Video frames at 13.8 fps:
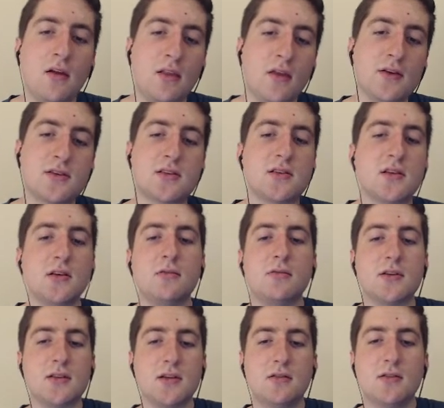Let us see
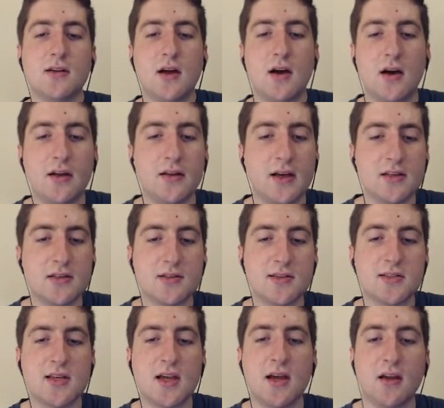what Hildegard has to
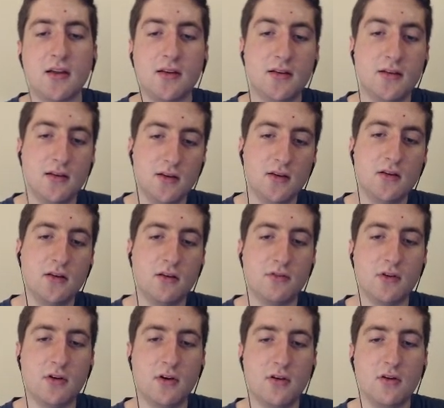say of
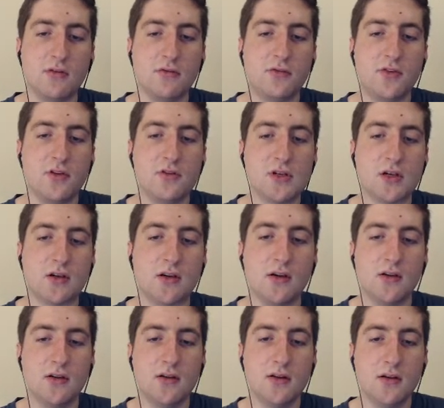your own future.
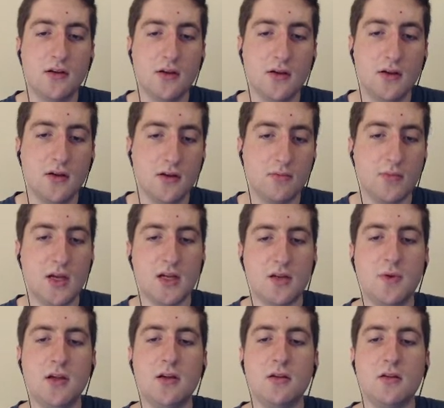May it
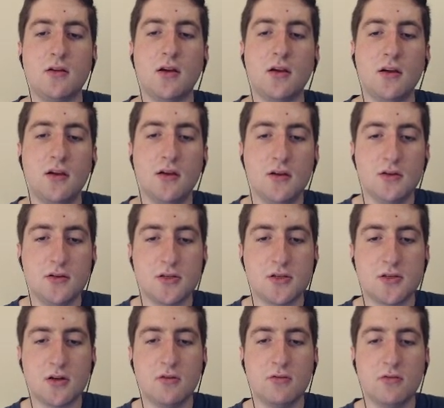be
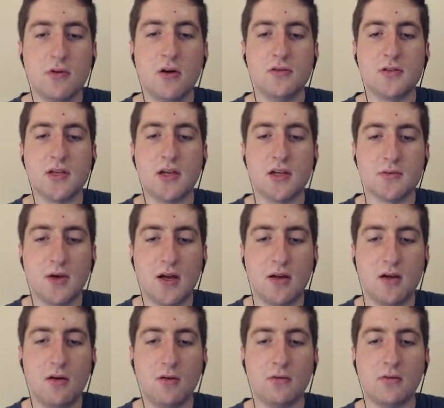so rosy as my
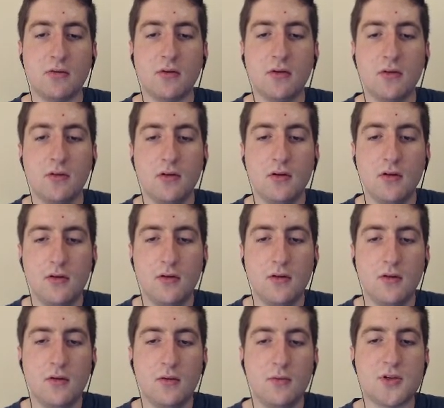own,
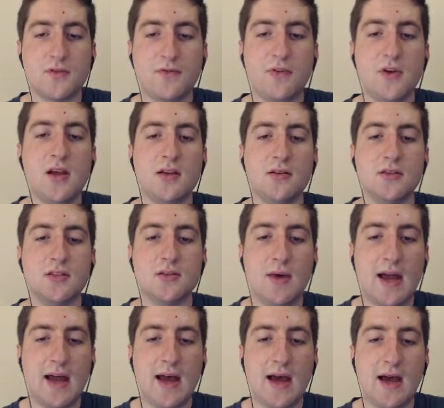which frees
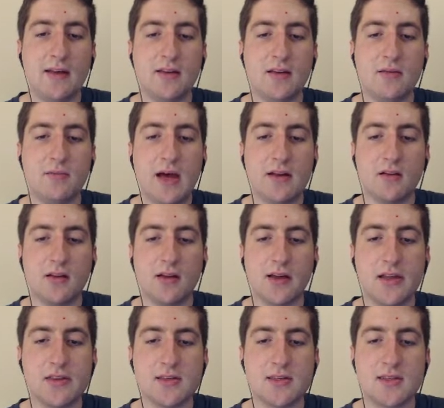my hand in battle
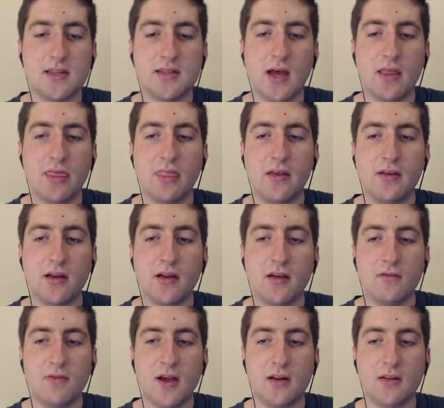against the Dunlending
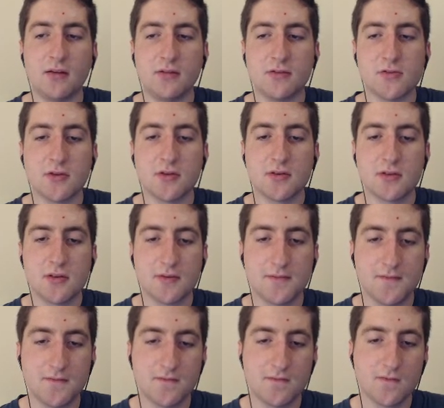invaders.
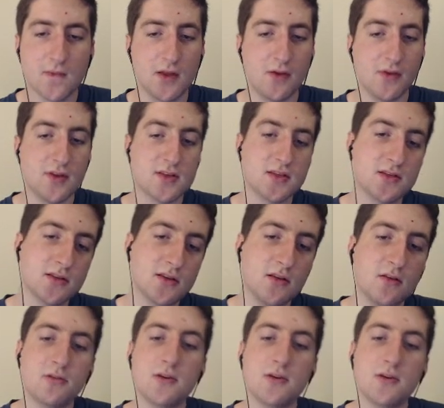Now, this is a solo